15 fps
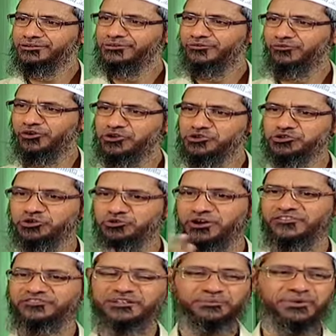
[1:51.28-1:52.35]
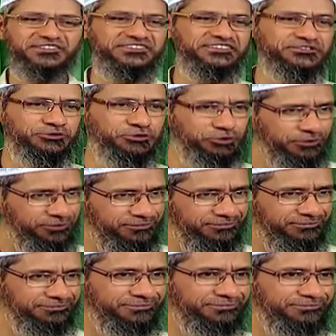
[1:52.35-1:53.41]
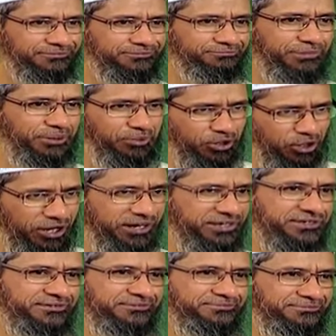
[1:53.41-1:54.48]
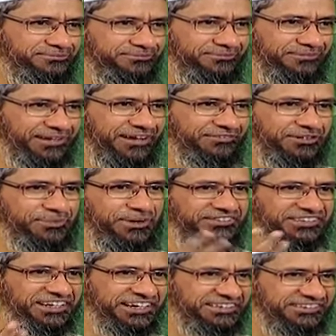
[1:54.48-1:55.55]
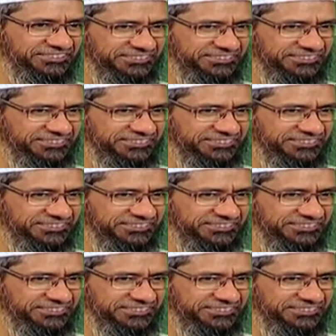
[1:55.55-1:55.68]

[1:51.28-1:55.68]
what you should do after passing school, maybe college, after passing our